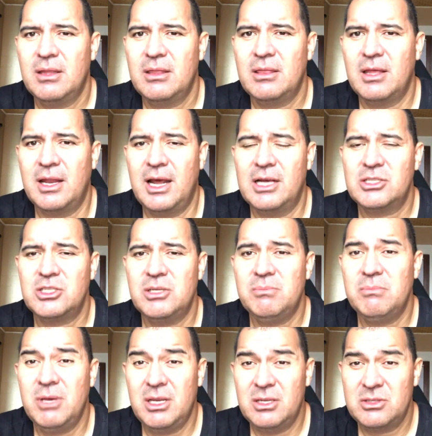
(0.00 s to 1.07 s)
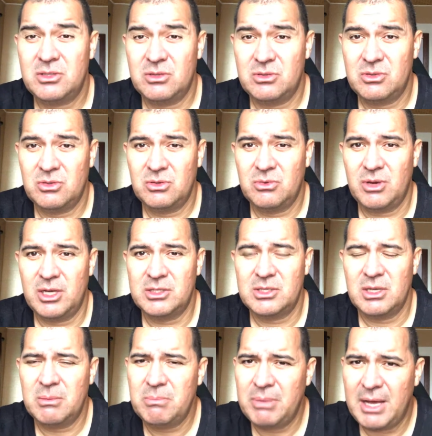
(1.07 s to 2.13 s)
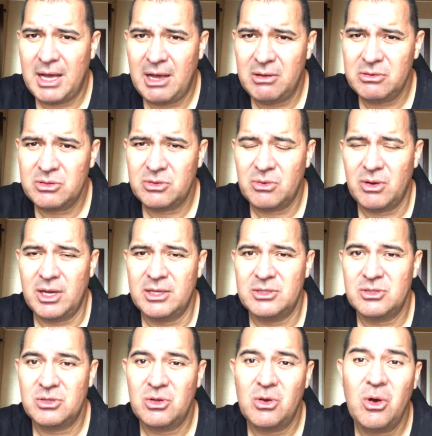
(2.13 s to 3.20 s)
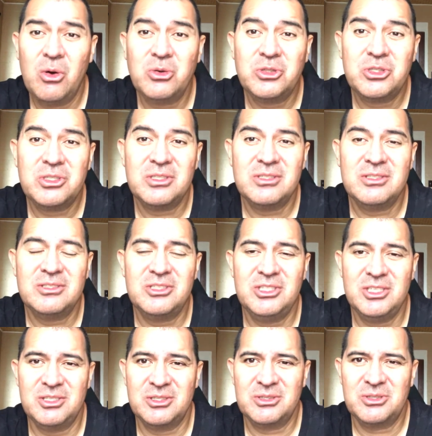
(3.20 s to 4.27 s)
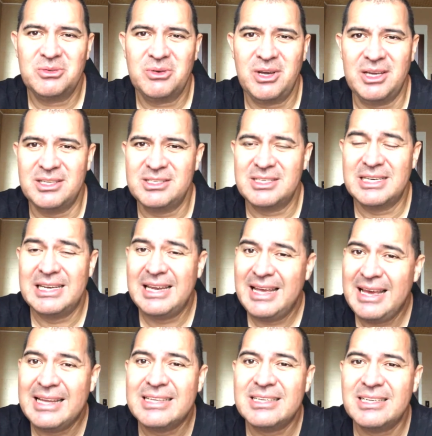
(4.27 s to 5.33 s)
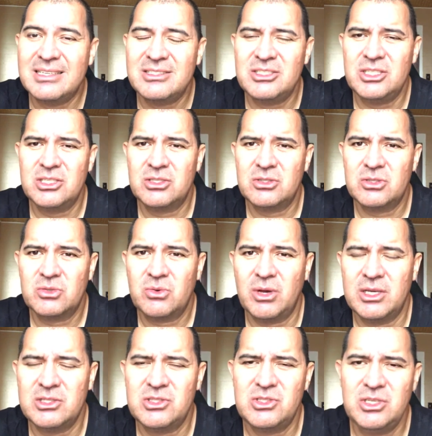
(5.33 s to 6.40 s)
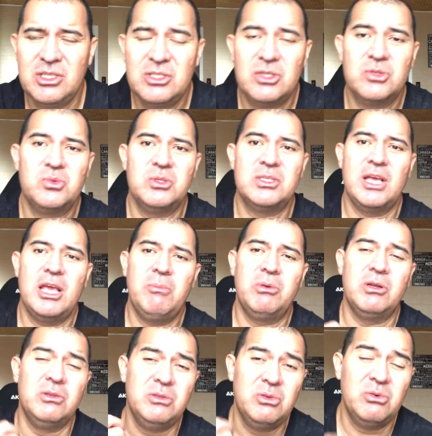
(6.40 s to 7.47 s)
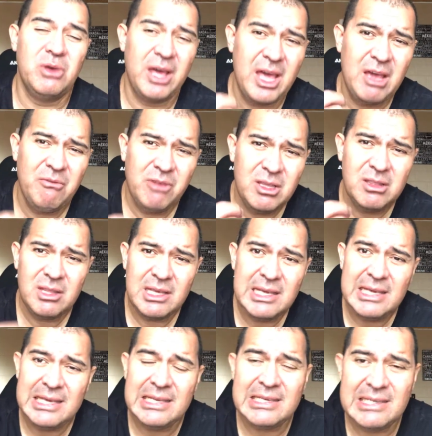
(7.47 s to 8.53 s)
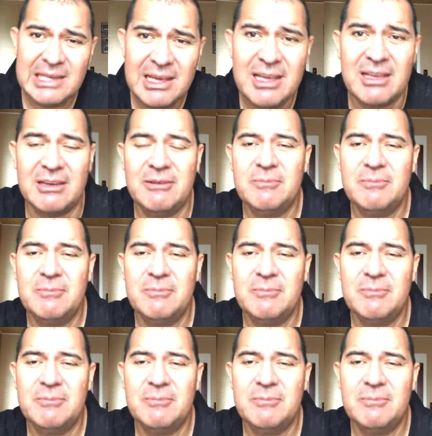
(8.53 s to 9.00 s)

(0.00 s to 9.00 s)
that actually ministered to Christ, empowered Christ, coached Jesus Christ, led Jesus Christ. Jesus was able to do everything He did